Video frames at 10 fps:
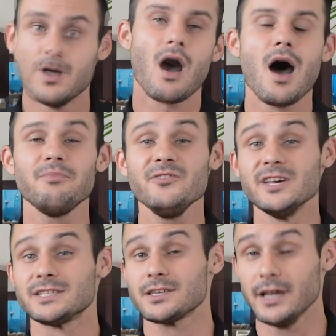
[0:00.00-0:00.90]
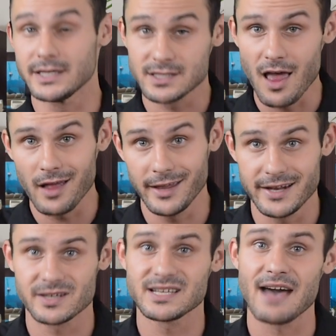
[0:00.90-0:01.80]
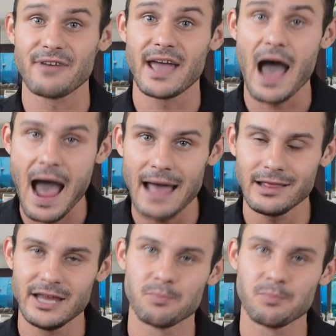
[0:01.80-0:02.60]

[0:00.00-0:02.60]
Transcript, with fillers: Obviously, slot leaders have a highly